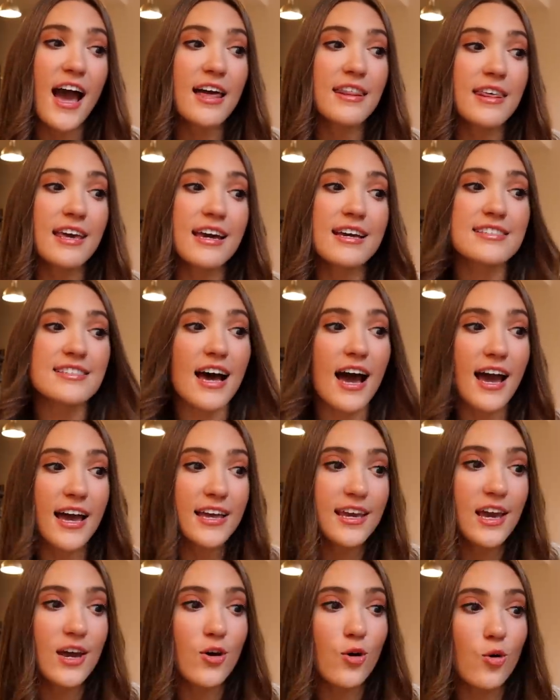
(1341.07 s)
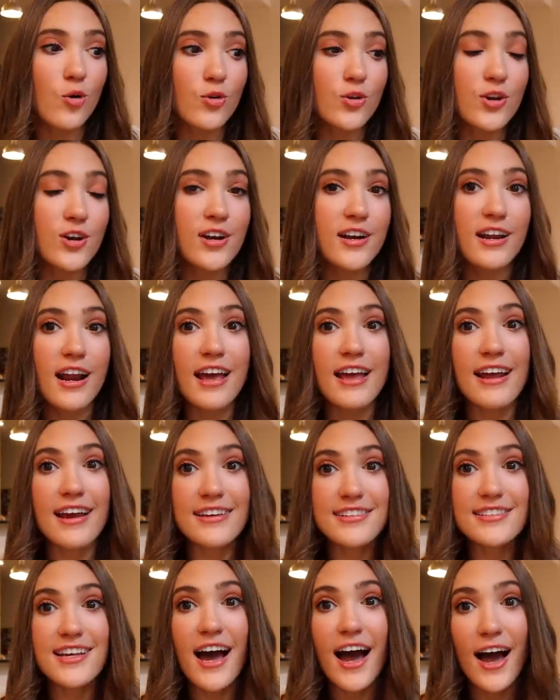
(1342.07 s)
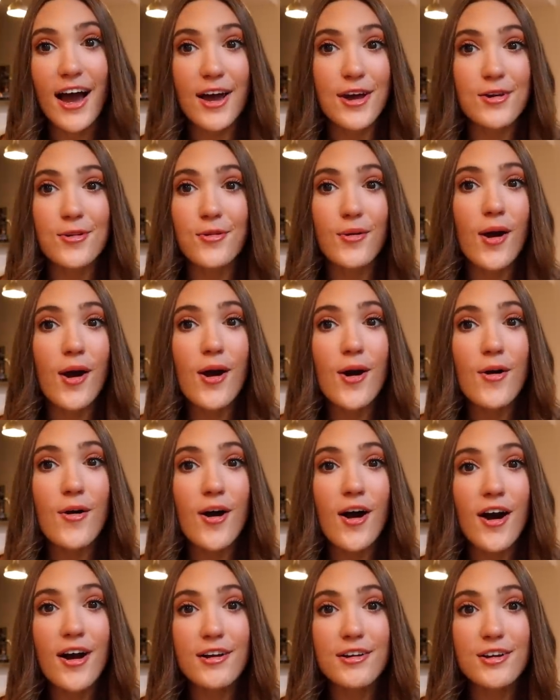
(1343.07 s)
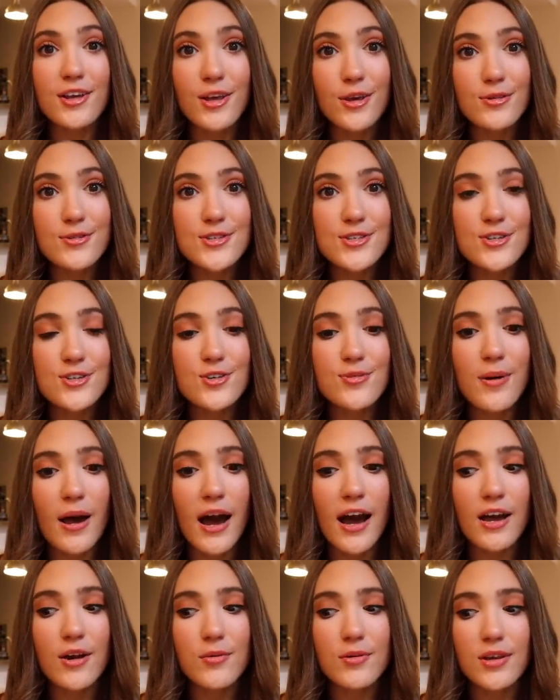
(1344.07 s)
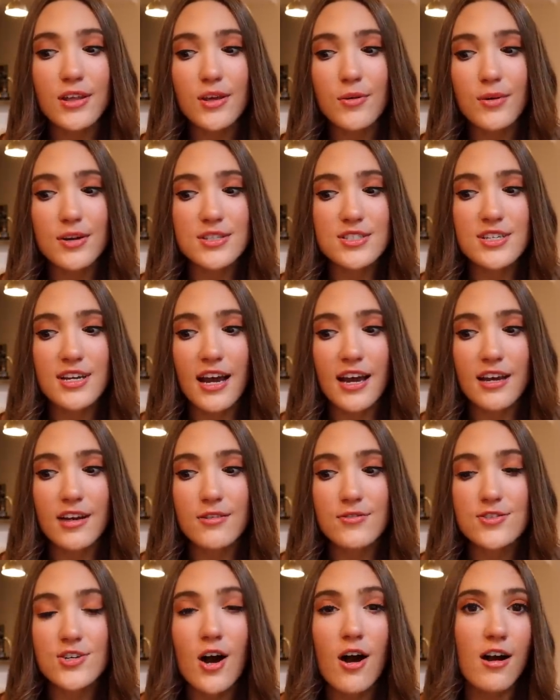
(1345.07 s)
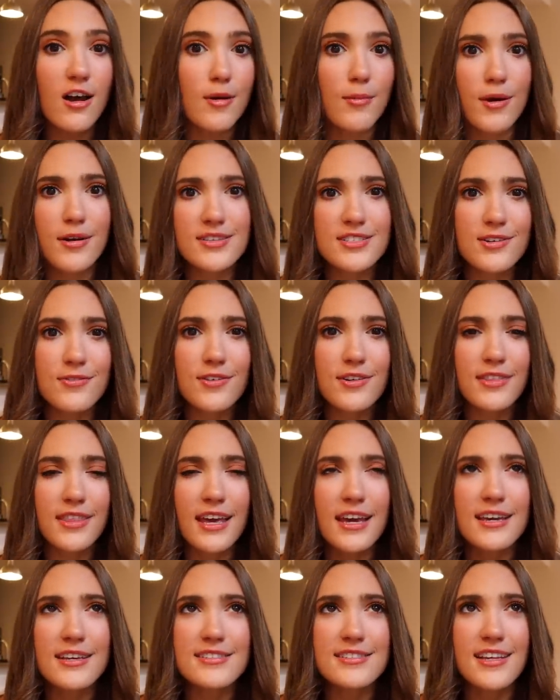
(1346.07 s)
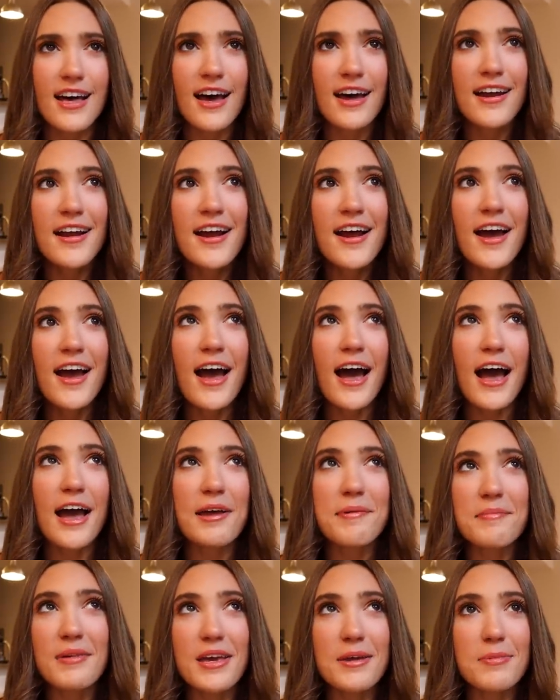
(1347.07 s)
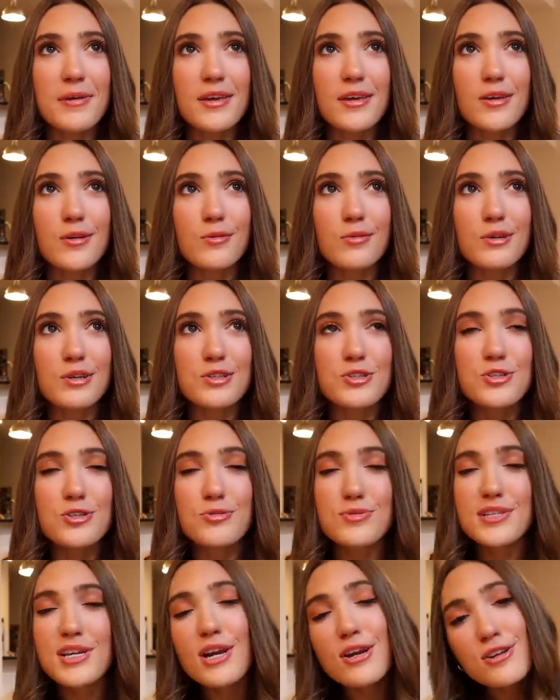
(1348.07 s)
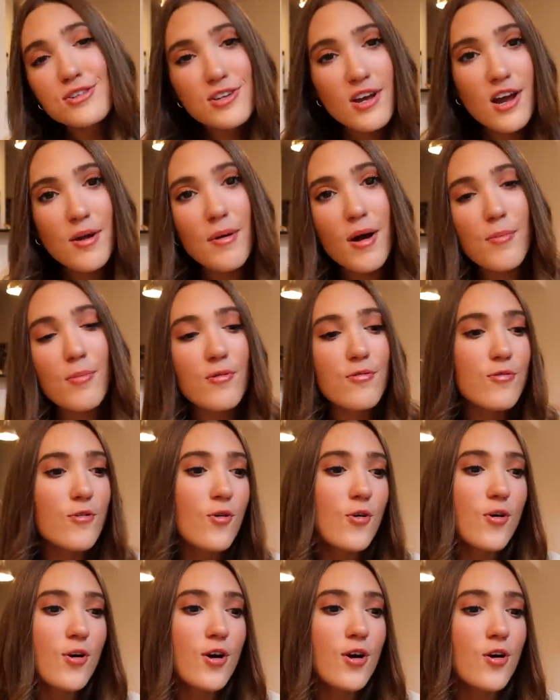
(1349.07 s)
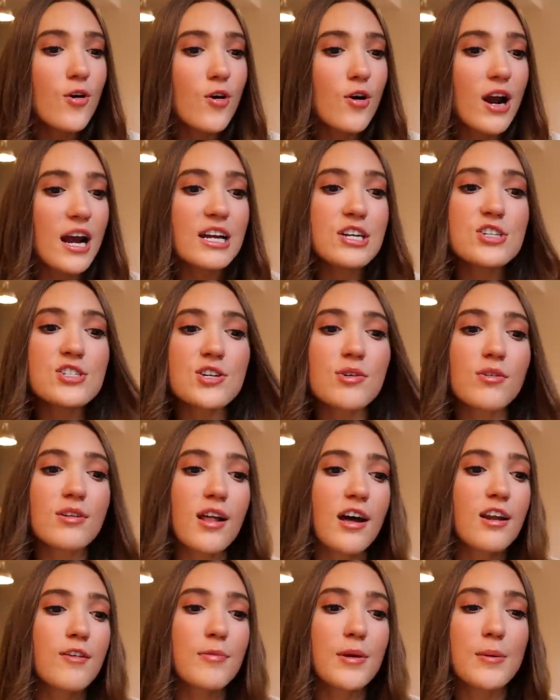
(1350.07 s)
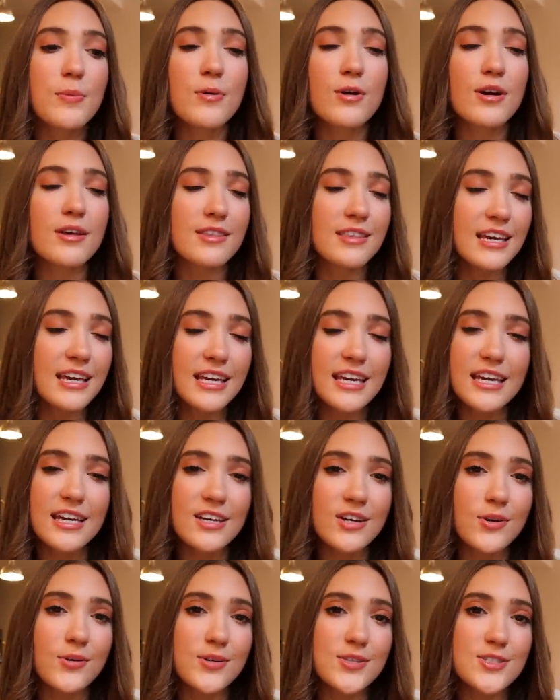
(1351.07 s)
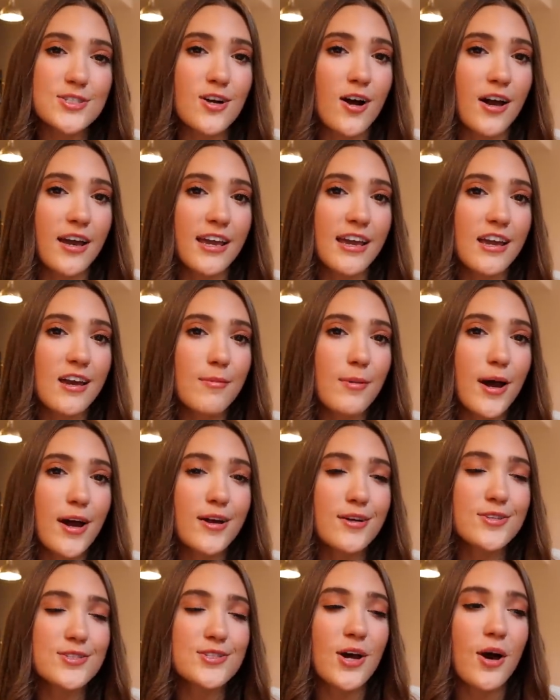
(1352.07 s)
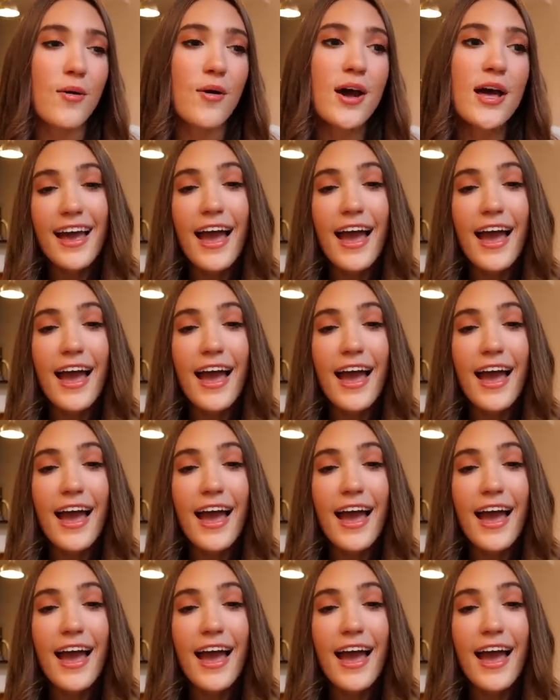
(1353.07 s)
I think as I get older and as I grow on YouTube, I really want to to kind of talk about different things that I maybe was too scared to talk about before, or I just know a lot of people are thinking and no one's talking about. So